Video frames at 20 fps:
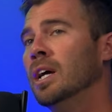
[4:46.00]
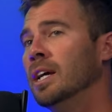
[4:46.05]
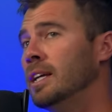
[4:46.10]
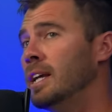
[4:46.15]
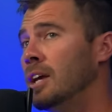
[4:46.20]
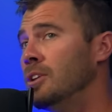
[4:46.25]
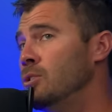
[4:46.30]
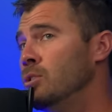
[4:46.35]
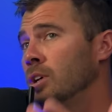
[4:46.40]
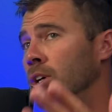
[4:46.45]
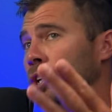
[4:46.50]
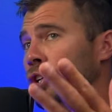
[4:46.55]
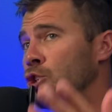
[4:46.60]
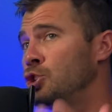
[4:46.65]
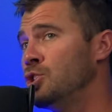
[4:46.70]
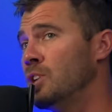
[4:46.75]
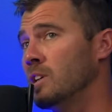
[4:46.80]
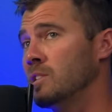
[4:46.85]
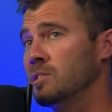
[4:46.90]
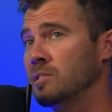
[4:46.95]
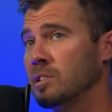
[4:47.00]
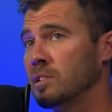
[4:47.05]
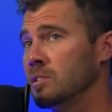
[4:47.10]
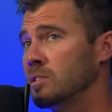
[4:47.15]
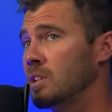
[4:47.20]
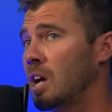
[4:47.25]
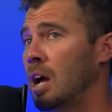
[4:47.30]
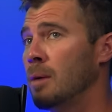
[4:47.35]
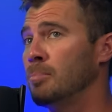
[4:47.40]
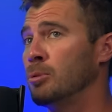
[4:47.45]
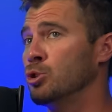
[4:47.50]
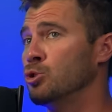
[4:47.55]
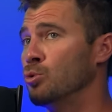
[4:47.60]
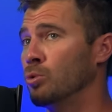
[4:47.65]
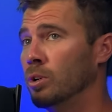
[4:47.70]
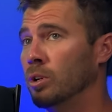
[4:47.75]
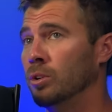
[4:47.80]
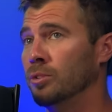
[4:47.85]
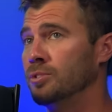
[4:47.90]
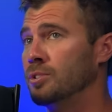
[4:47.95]
and yeah, forth. Yeah, you can adjust this type of
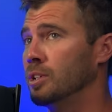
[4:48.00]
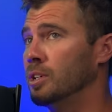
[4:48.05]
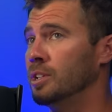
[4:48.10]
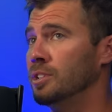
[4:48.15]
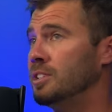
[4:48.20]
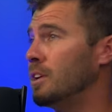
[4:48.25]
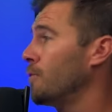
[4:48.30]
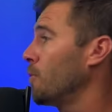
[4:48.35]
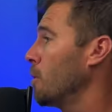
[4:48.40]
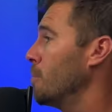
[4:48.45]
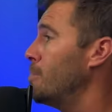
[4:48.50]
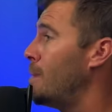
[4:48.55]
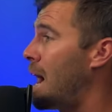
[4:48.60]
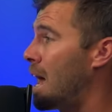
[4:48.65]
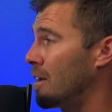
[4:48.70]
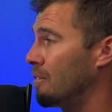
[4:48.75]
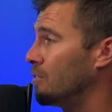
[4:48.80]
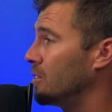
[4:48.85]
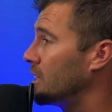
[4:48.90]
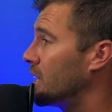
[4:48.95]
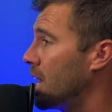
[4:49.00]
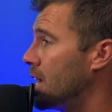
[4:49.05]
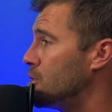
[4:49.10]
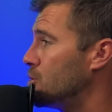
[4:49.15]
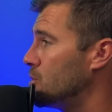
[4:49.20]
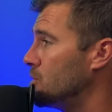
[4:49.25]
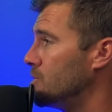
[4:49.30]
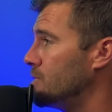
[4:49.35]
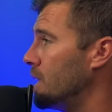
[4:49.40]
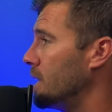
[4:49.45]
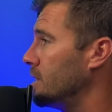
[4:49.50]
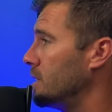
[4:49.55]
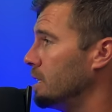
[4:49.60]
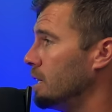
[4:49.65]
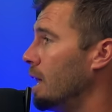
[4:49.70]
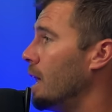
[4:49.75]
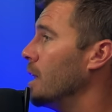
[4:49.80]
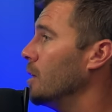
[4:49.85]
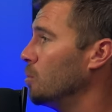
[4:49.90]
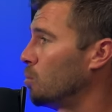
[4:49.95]
drill to different modifications at
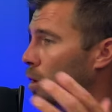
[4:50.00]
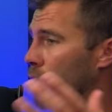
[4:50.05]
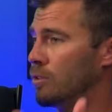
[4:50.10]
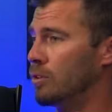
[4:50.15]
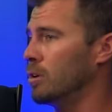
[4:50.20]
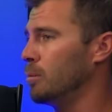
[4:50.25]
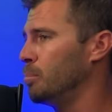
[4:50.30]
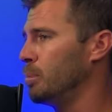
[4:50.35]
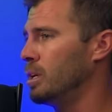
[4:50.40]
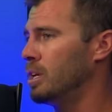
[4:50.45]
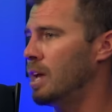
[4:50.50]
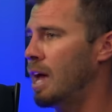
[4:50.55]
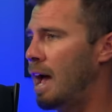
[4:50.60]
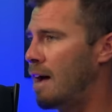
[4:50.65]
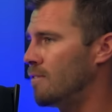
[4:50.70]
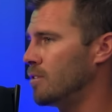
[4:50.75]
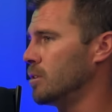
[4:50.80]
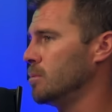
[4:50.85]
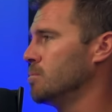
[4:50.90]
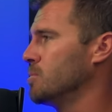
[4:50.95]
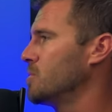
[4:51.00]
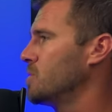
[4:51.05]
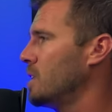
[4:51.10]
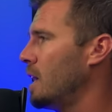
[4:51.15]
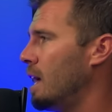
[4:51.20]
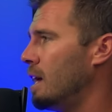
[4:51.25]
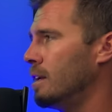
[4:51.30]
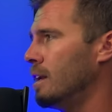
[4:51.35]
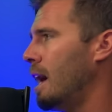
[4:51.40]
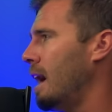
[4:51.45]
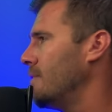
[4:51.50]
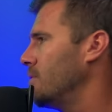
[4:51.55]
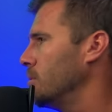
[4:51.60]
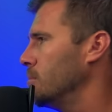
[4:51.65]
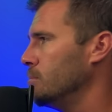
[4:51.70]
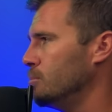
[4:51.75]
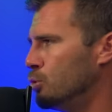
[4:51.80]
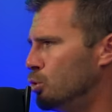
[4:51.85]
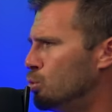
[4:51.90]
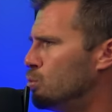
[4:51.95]
the end, whether it be having them set, have
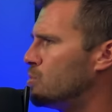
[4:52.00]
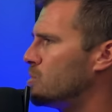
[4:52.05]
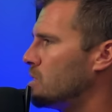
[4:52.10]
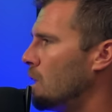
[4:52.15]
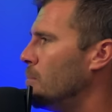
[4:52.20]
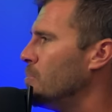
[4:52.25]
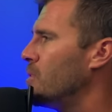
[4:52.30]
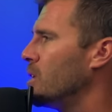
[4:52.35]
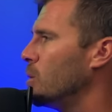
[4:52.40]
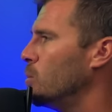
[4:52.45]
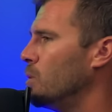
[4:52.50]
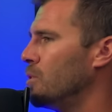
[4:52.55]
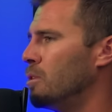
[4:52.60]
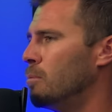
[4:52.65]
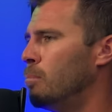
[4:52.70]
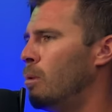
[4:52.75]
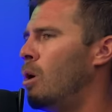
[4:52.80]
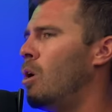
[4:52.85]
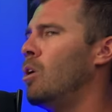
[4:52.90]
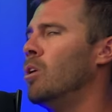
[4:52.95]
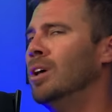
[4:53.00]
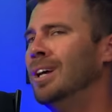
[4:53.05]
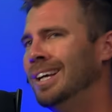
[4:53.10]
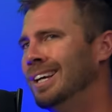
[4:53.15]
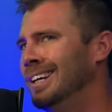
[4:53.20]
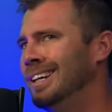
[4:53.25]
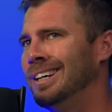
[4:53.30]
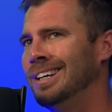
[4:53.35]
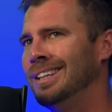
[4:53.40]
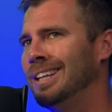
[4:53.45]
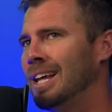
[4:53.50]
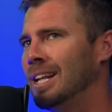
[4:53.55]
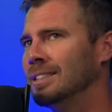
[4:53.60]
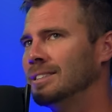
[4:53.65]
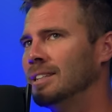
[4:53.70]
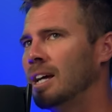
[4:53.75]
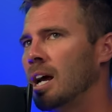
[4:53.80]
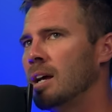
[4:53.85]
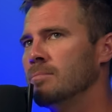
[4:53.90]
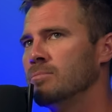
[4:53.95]
them do something with the ball. a lot of
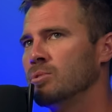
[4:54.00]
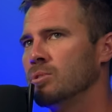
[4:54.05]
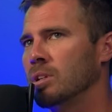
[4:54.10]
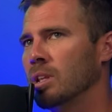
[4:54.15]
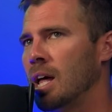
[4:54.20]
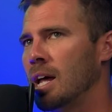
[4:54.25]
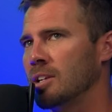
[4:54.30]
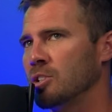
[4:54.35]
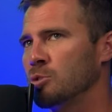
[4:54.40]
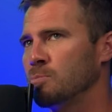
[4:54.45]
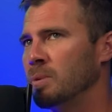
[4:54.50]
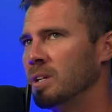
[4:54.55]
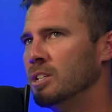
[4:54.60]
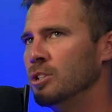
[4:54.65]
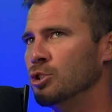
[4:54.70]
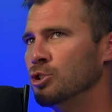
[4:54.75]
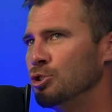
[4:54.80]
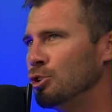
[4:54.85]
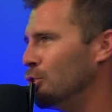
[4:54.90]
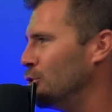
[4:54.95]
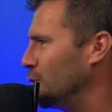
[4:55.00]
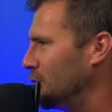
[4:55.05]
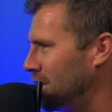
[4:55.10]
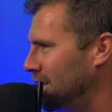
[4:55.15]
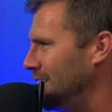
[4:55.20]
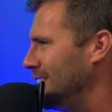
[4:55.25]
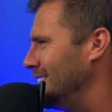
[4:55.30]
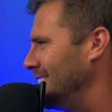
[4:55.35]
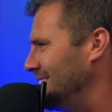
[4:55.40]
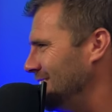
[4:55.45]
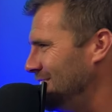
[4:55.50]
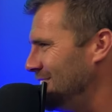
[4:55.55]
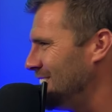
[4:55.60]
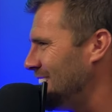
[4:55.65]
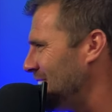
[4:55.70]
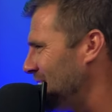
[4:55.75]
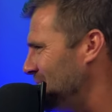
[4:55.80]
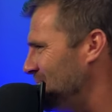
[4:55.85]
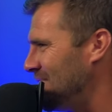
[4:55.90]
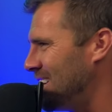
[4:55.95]
times, a lot of speed and agility, you know, you got
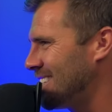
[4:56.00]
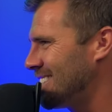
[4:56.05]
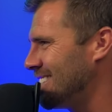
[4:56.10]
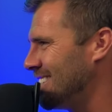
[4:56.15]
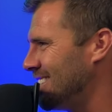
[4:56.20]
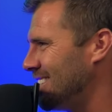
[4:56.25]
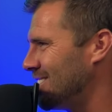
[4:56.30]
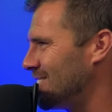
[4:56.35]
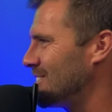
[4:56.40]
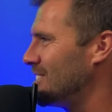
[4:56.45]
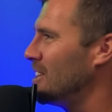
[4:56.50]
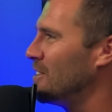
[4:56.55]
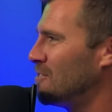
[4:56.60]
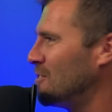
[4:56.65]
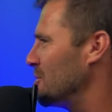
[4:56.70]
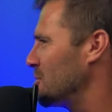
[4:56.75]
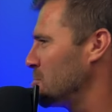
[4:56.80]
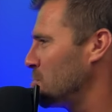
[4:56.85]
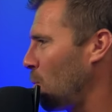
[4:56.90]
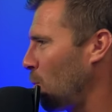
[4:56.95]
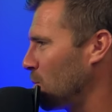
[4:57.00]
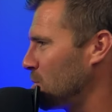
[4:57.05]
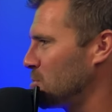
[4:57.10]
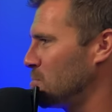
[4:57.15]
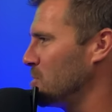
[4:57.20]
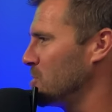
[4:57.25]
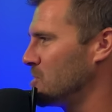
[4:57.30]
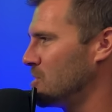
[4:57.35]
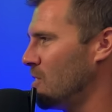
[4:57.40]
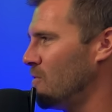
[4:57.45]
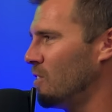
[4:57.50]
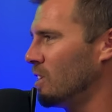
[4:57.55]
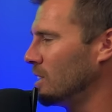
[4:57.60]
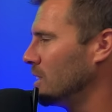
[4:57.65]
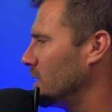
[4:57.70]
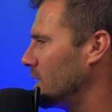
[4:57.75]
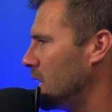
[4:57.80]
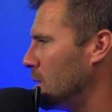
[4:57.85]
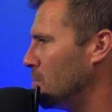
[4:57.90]
to mix in the stuff that's sports specific to keep